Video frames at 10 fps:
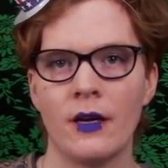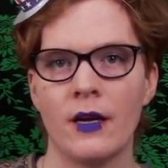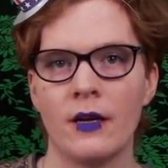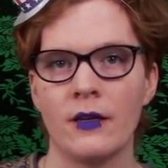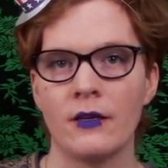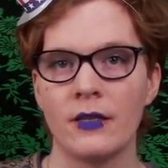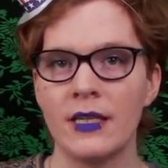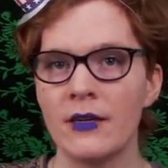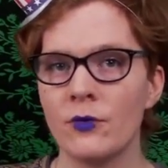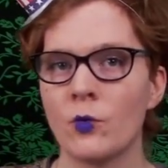and
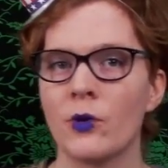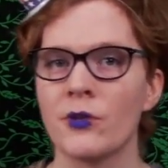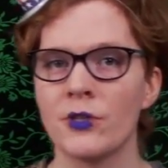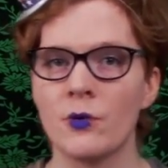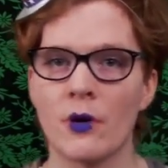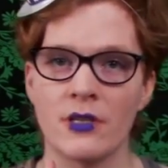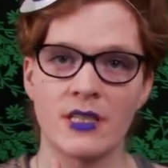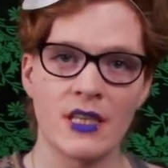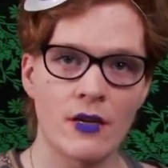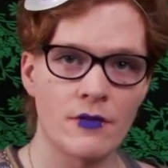given worth to
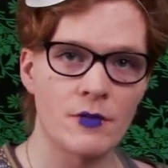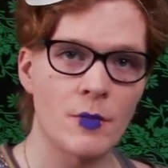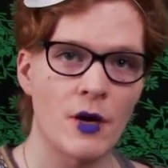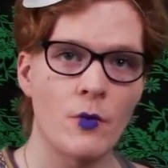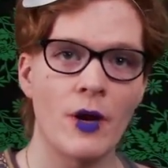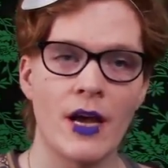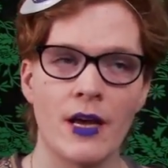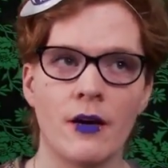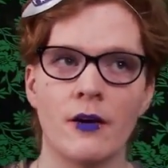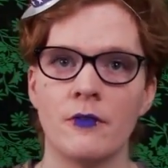ourselves by
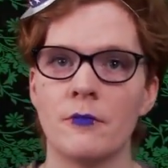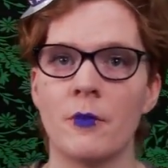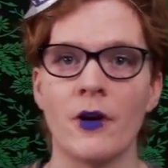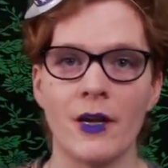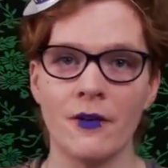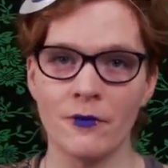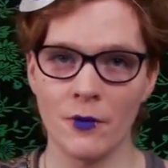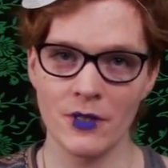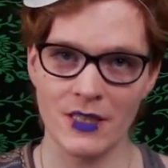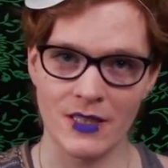way of market
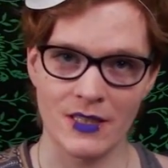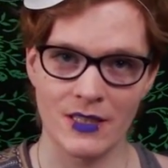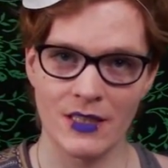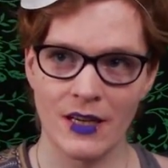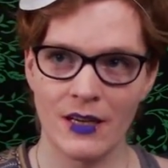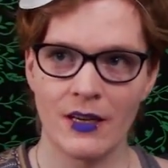forces,